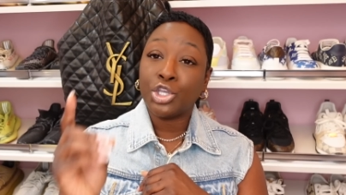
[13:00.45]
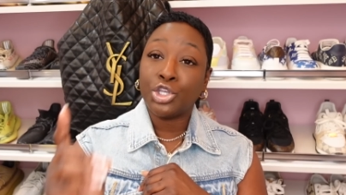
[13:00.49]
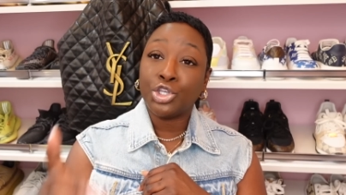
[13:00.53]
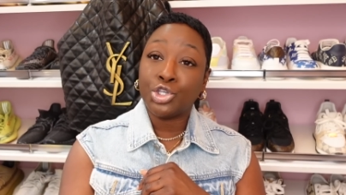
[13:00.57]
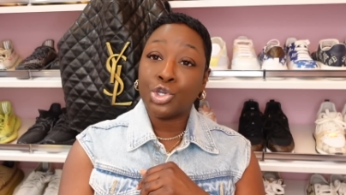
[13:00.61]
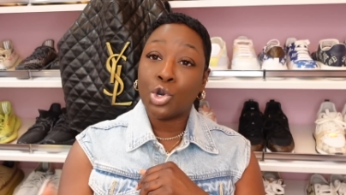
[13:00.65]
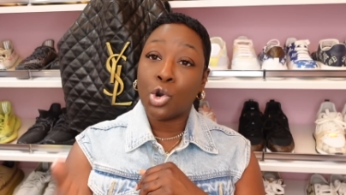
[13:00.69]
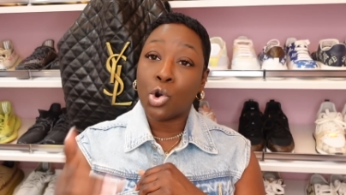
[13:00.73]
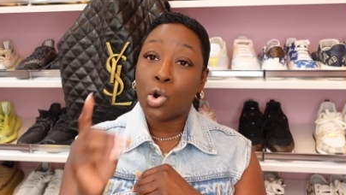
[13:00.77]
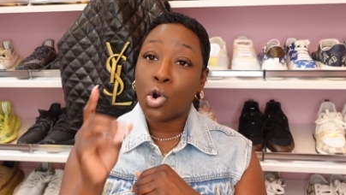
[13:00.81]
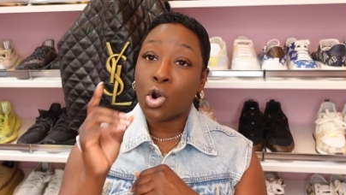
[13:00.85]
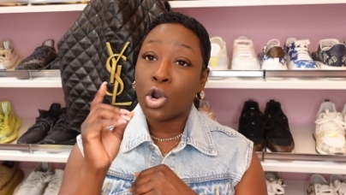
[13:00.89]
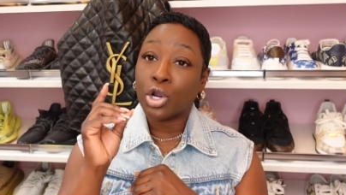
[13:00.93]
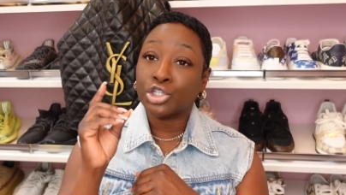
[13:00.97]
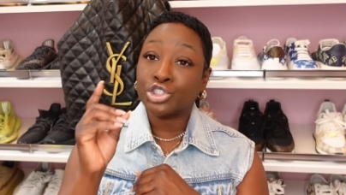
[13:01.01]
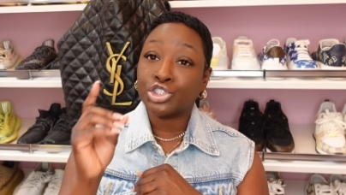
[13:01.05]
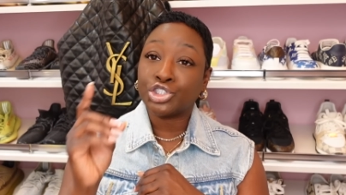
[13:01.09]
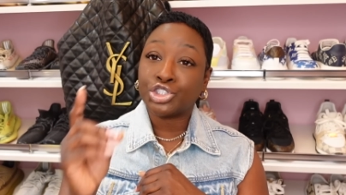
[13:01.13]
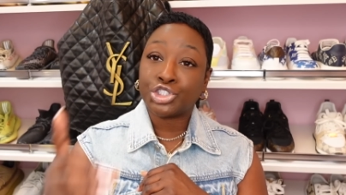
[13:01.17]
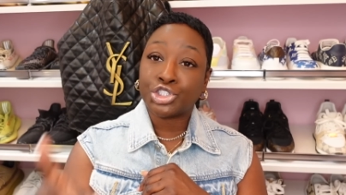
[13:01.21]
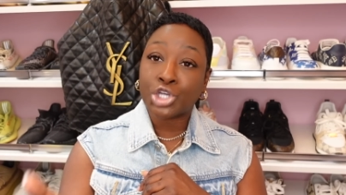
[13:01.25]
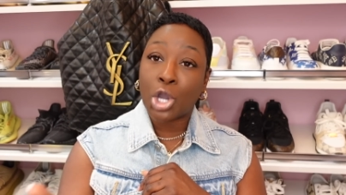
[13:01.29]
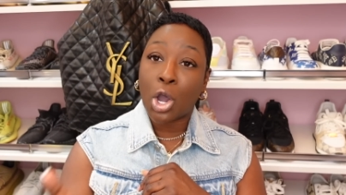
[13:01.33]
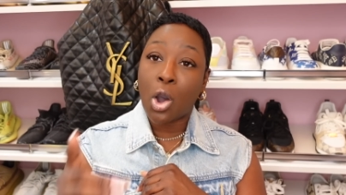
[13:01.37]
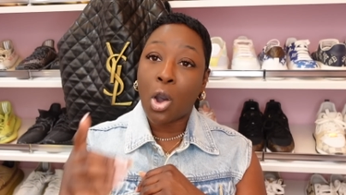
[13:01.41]
your
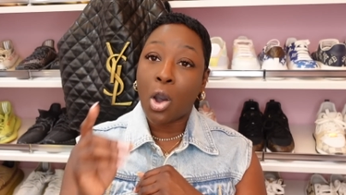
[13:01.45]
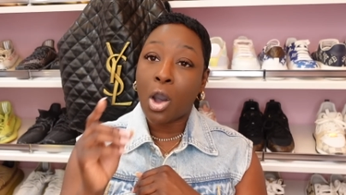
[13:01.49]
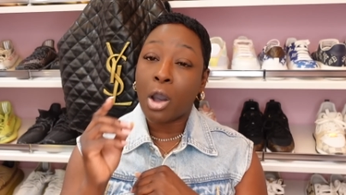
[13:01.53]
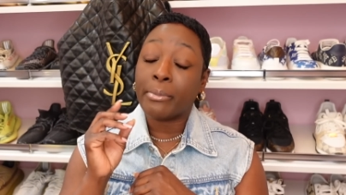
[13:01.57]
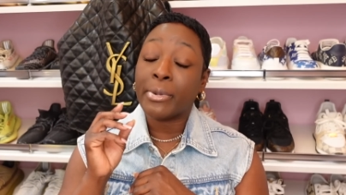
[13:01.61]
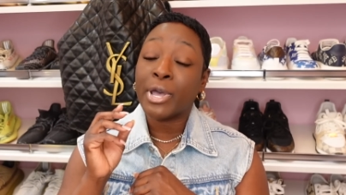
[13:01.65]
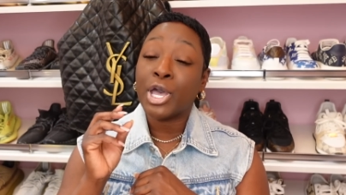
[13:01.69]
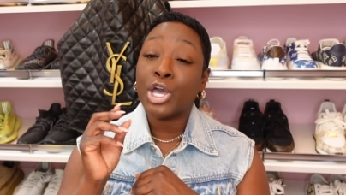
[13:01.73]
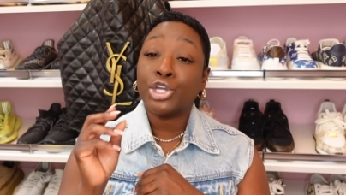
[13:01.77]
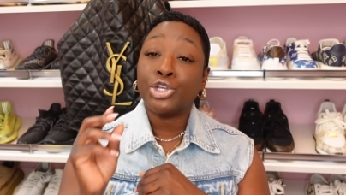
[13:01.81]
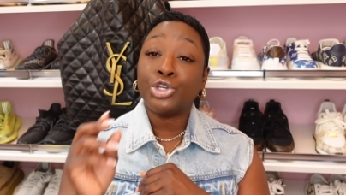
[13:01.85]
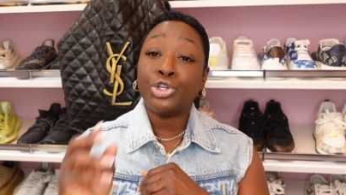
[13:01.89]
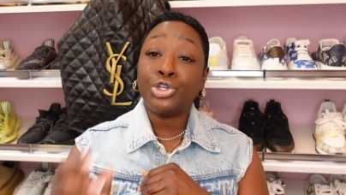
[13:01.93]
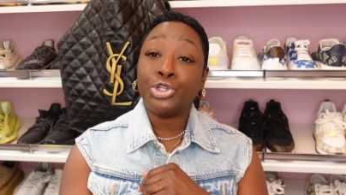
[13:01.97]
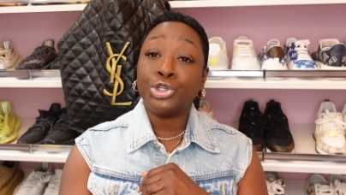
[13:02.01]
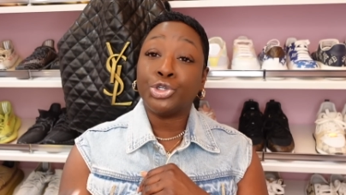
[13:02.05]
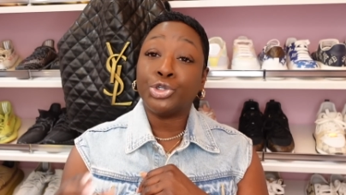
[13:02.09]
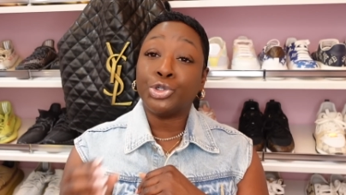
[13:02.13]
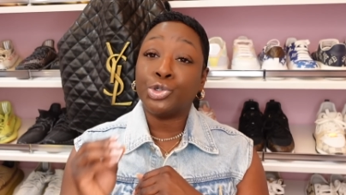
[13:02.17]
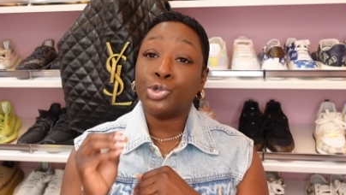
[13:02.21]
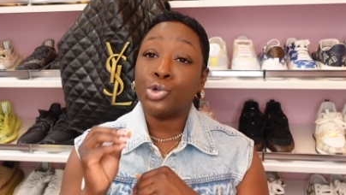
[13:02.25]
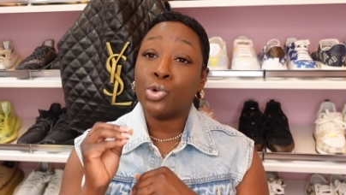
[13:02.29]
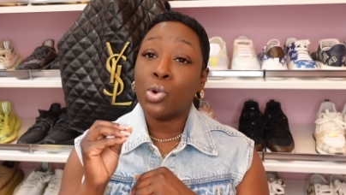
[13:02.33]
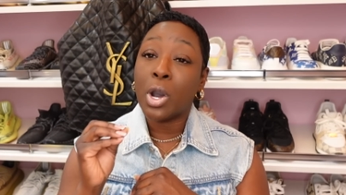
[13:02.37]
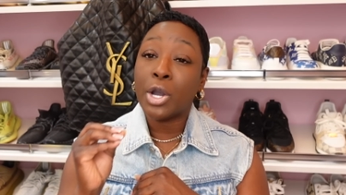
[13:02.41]
job.
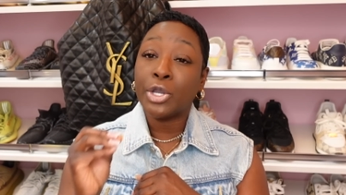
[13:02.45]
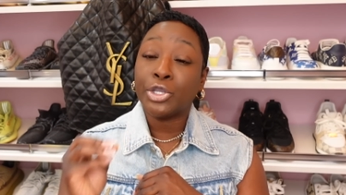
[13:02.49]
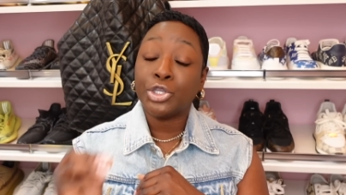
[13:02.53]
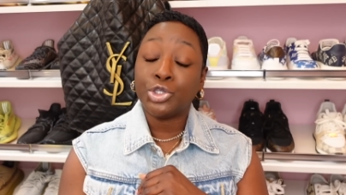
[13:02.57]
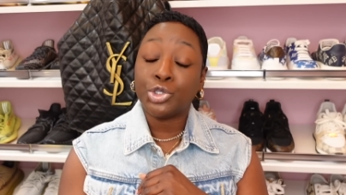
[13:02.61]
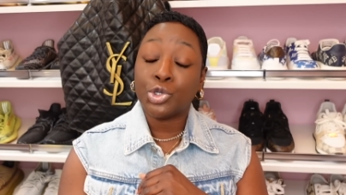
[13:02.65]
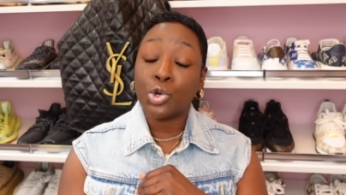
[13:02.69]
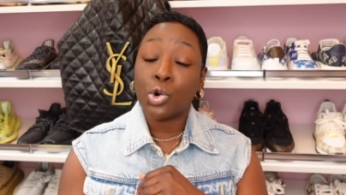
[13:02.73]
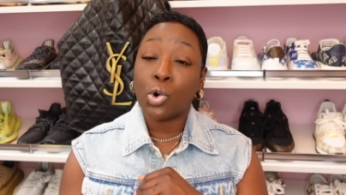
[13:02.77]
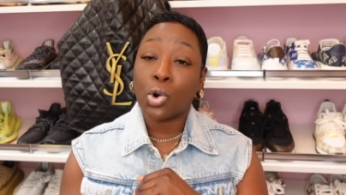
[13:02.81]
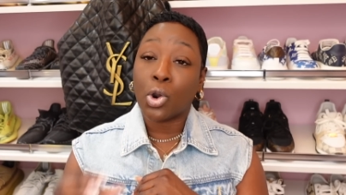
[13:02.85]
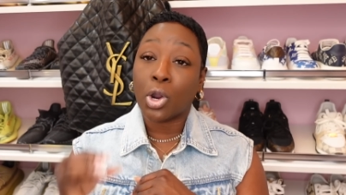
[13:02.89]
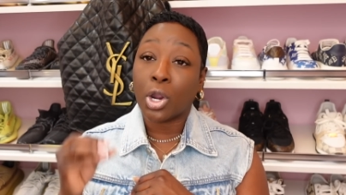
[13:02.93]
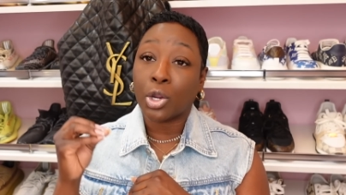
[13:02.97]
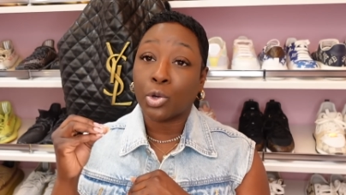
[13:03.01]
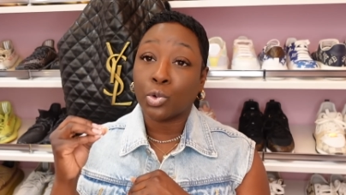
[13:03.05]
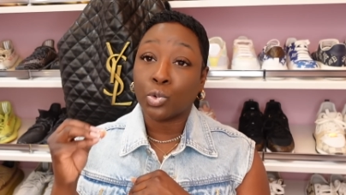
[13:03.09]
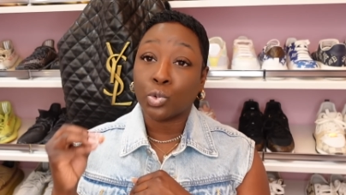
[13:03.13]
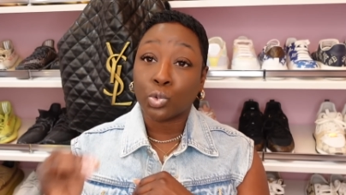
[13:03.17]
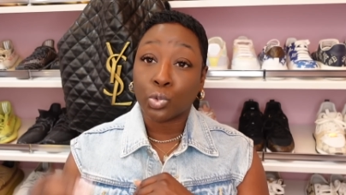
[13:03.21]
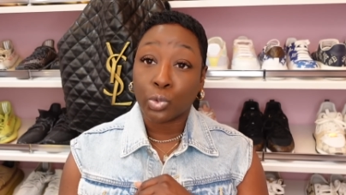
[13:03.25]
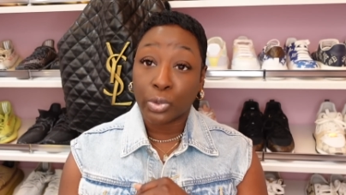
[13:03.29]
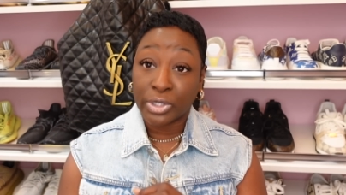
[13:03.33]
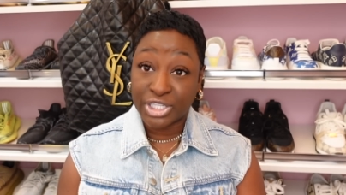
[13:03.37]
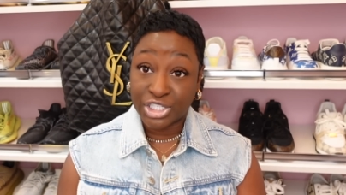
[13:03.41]
Do your
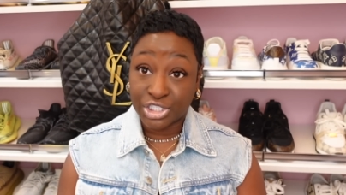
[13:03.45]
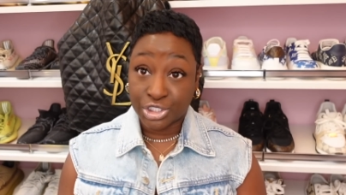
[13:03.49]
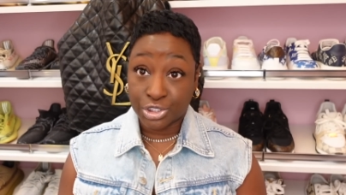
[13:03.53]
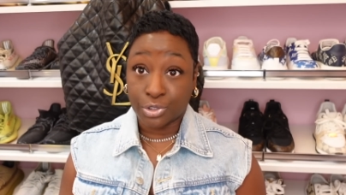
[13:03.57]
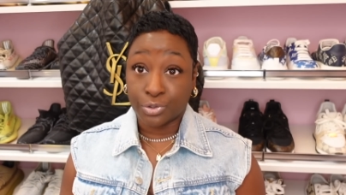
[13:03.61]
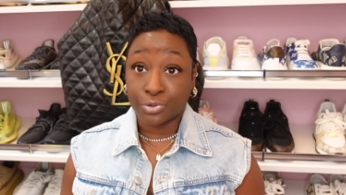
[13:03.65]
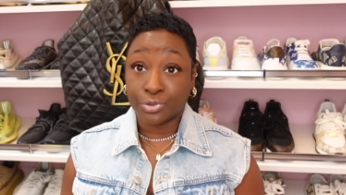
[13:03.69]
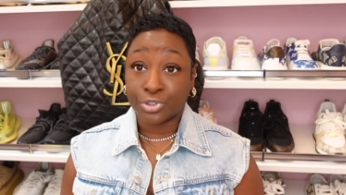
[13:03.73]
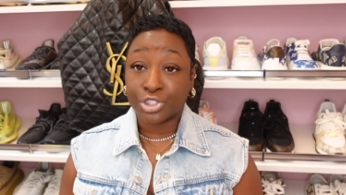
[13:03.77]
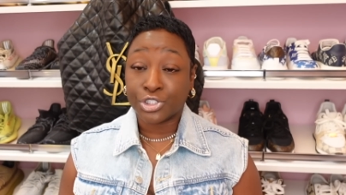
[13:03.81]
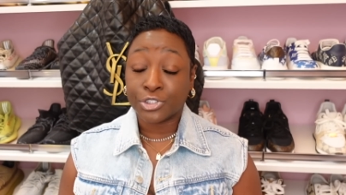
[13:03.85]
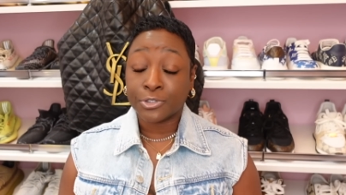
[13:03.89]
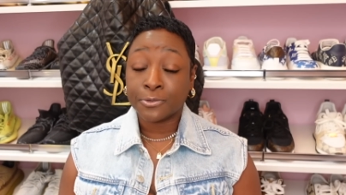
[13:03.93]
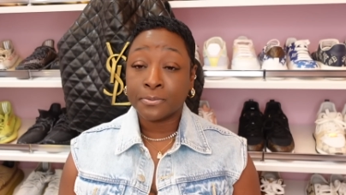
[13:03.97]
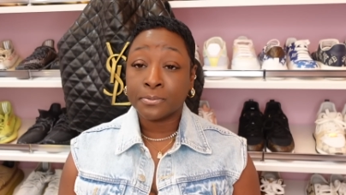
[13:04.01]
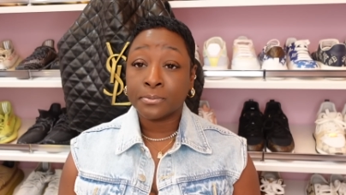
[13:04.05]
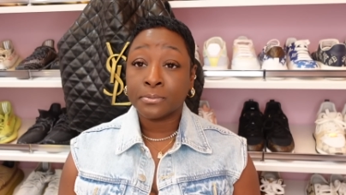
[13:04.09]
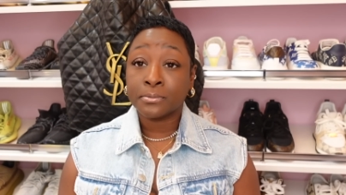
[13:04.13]
research.